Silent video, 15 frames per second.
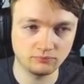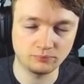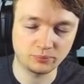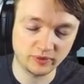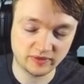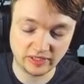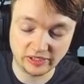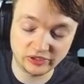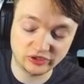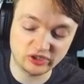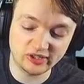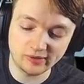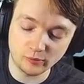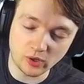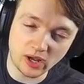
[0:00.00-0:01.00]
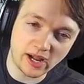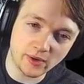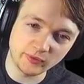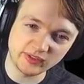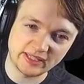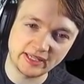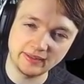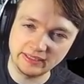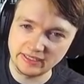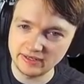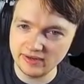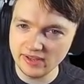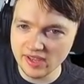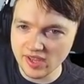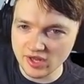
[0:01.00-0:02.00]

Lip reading: potentially what I was at there,